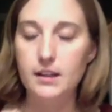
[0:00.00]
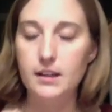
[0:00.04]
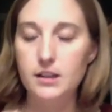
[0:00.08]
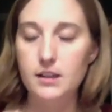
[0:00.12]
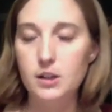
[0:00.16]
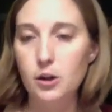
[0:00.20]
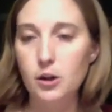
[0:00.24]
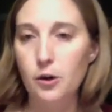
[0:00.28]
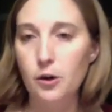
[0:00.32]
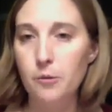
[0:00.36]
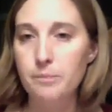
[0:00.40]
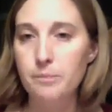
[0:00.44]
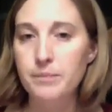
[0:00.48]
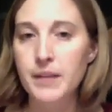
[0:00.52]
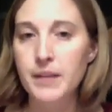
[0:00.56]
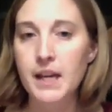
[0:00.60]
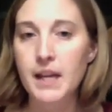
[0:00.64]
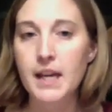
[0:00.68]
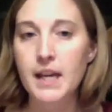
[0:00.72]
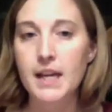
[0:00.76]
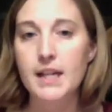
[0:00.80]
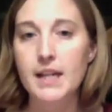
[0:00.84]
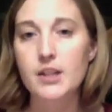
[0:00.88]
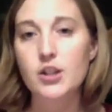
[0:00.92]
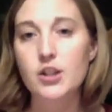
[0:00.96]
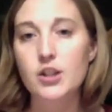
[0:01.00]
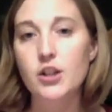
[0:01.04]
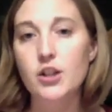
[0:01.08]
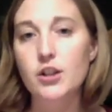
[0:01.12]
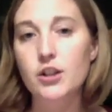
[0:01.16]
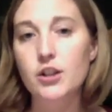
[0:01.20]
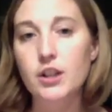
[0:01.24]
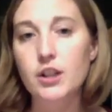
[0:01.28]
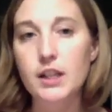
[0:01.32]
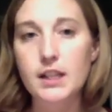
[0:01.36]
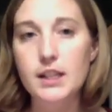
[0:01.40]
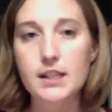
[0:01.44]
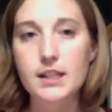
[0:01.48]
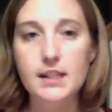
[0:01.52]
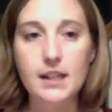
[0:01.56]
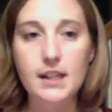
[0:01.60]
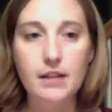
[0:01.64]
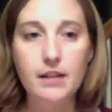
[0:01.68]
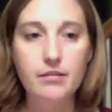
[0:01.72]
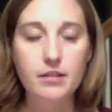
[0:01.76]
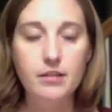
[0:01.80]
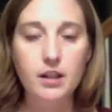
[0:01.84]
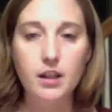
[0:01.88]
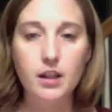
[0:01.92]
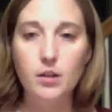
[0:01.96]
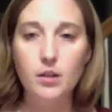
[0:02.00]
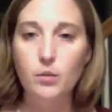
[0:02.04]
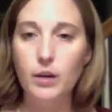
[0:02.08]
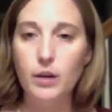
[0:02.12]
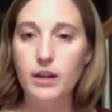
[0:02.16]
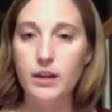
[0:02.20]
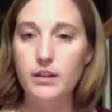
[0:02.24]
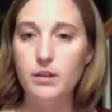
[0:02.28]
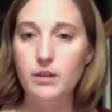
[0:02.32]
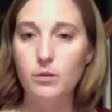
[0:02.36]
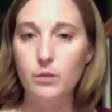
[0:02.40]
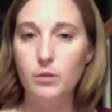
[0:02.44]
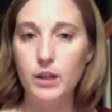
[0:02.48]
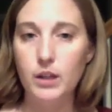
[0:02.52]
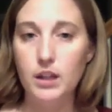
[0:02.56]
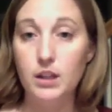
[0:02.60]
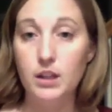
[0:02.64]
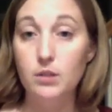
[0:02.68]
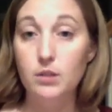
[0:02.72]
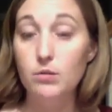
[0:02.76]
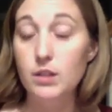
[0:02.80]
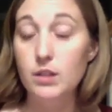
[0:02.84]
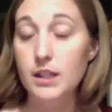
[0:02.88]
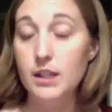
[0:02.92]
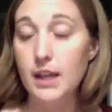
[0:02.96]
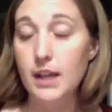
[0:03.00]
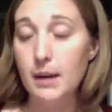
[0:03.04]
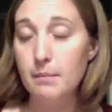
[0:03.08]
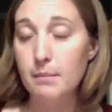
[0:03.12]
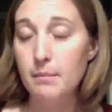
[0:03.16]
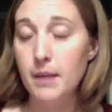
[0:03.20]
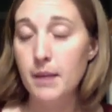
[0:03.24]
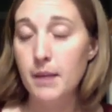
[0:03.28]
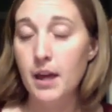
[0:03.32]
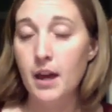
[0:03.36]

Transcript: So internally is definitely a way that we use them.